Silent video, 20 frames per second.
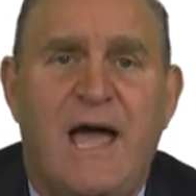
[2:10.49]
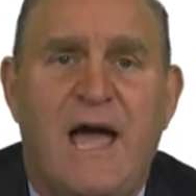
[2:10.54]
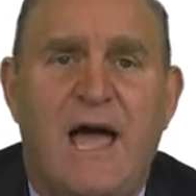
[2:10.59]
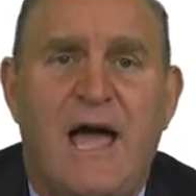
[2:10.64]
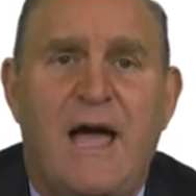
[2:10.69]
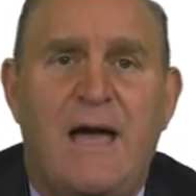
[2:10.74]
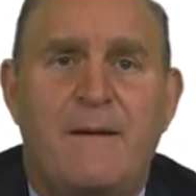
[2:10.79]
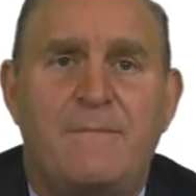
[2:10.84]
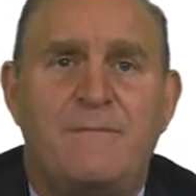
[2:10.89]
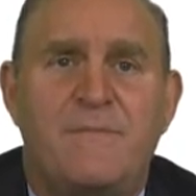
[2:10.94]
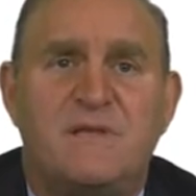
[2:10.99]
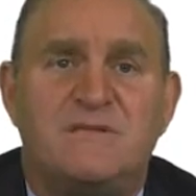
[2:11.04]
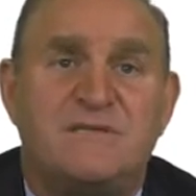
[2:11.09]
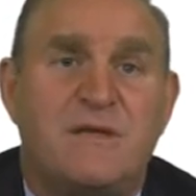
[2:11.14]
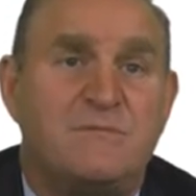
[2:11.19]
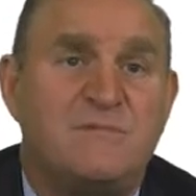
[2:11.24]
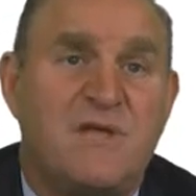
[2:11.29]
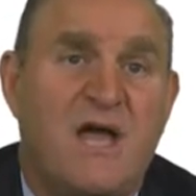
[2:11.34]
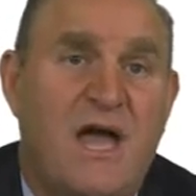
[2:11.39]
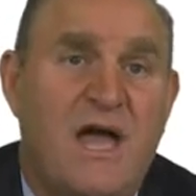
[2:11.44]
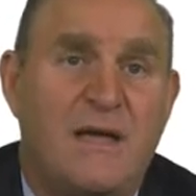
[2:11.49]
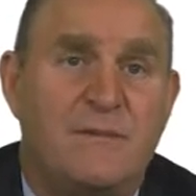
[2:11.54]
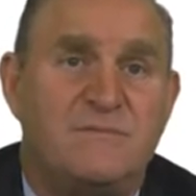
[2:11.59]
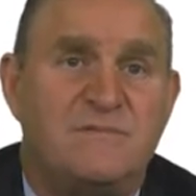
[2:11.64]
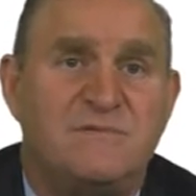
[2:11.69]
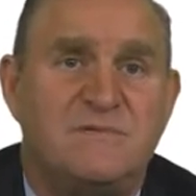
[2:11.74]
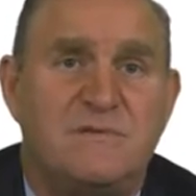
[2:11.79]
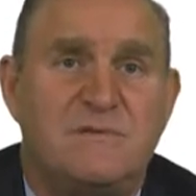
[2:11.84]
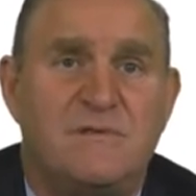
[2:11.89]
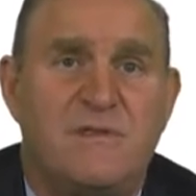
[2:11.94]
Um,
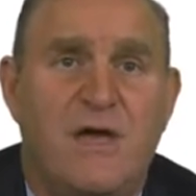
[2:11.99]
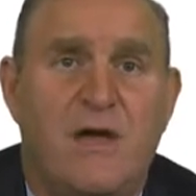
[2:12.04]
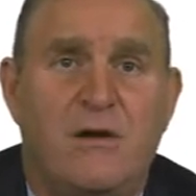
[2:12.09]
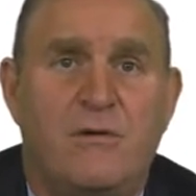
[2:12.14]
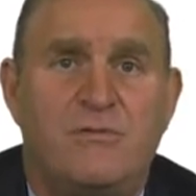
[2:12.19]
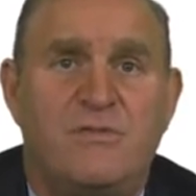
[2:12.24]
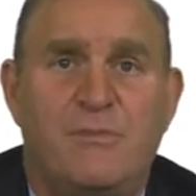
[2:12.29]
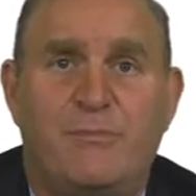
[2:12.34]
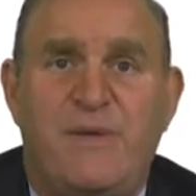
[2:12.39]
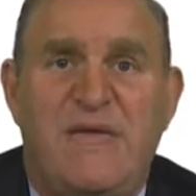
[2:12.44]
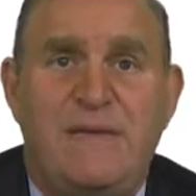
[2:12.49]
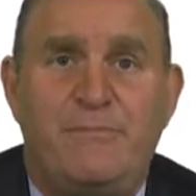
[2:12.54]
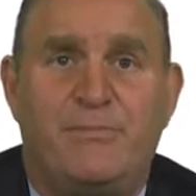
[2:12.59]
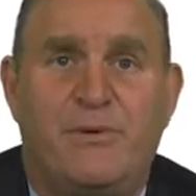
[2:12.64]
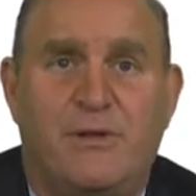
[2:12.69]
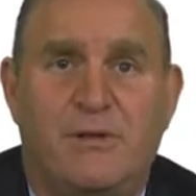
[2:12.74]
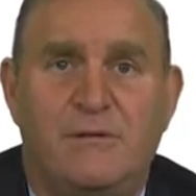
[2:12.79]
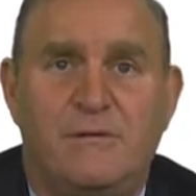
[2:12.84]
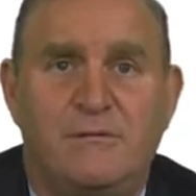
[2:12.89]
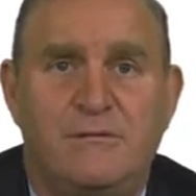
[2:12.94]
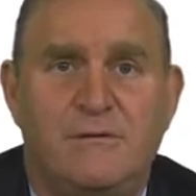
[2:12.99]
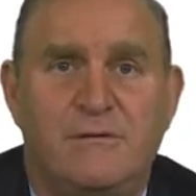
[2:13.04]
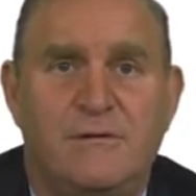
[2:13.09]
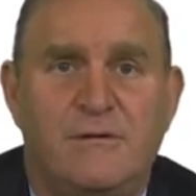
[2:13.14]
sometimes, though, the people